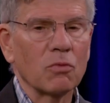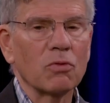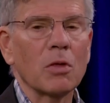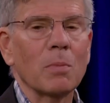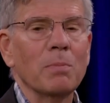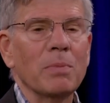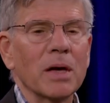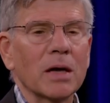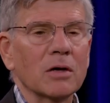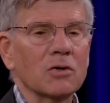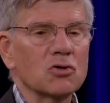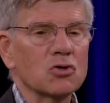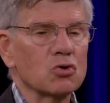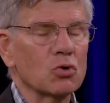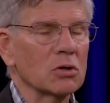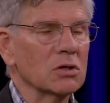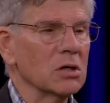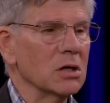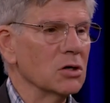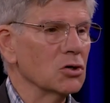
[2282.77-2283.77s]
the biggest
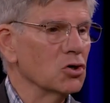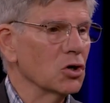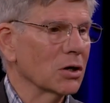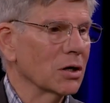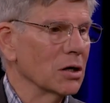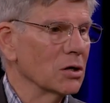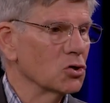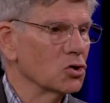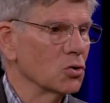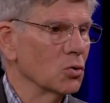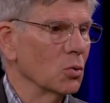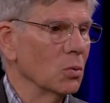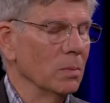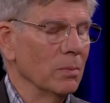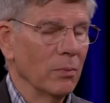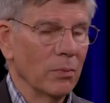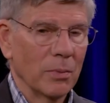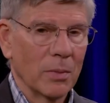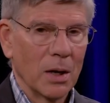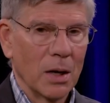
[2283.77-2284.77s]
strategic issue
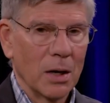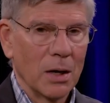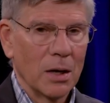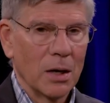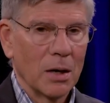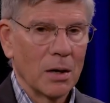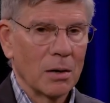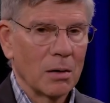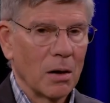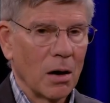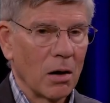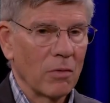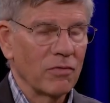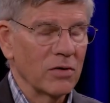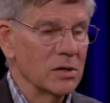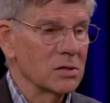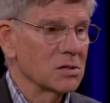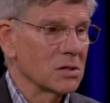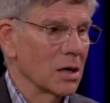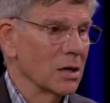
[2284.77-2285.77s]
of
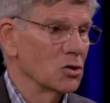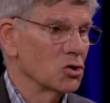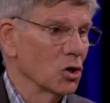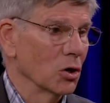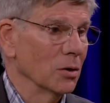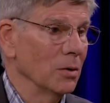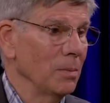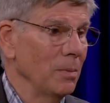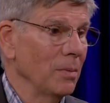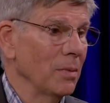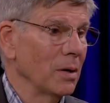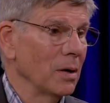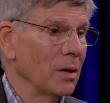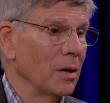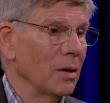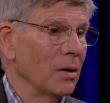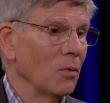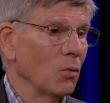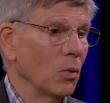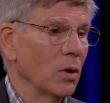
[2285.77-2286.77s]
East Asia,
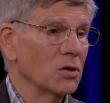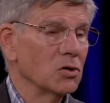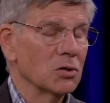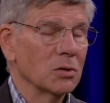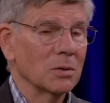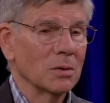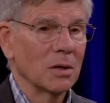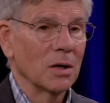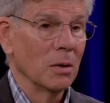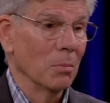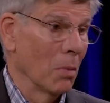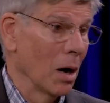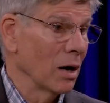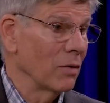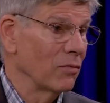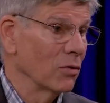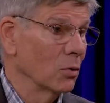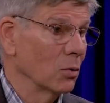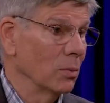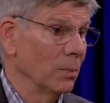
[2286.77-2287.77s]
which, in my
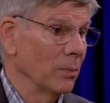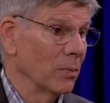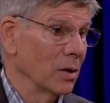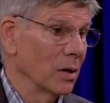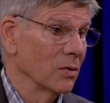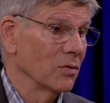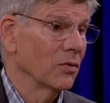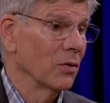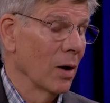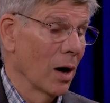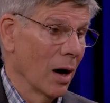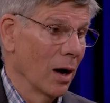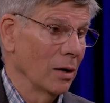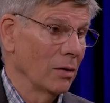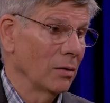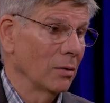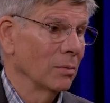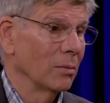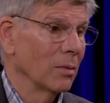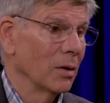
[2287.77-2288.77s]
view, is not
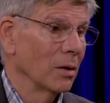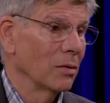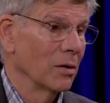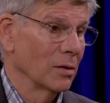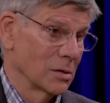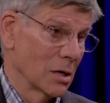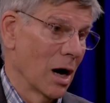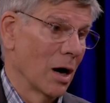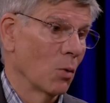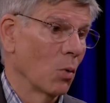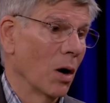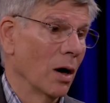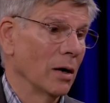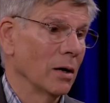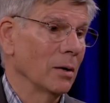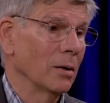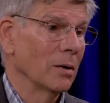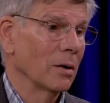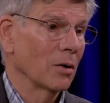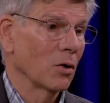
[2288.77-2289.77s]
the Taiwan
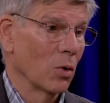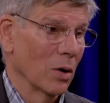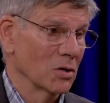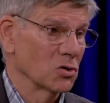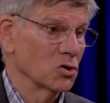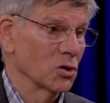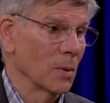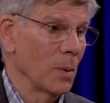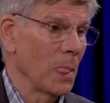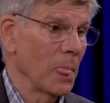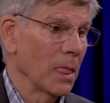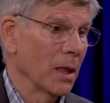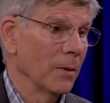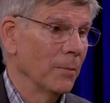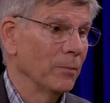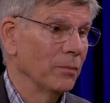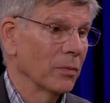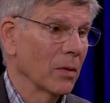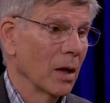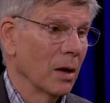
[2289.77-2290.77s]
question,
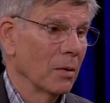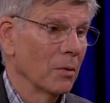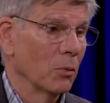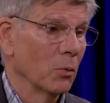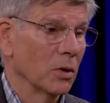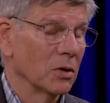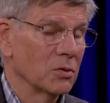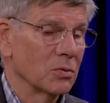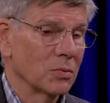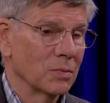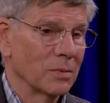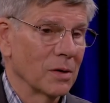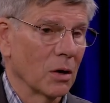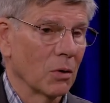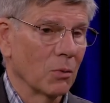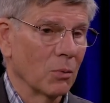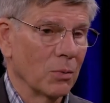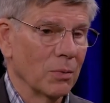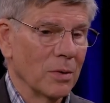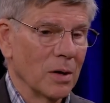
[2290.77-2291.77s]
which, you
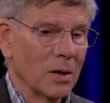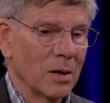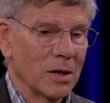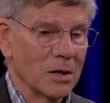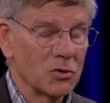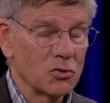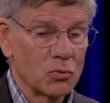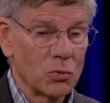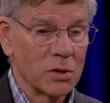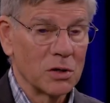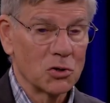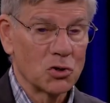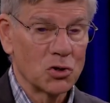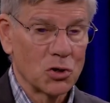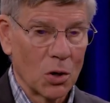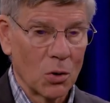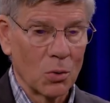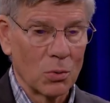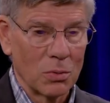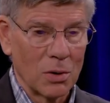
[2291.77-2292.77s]
know, history has
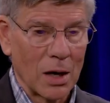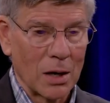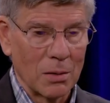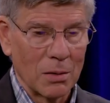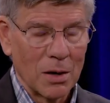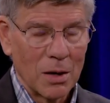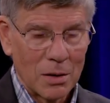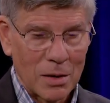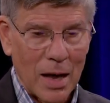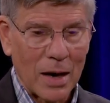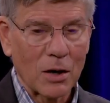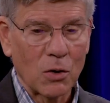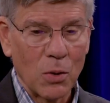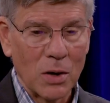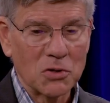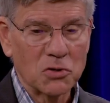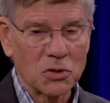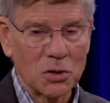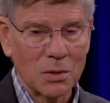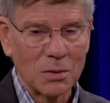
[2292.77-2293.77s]
shown that that
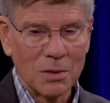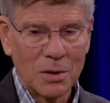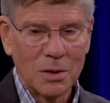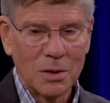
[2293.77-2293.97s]
question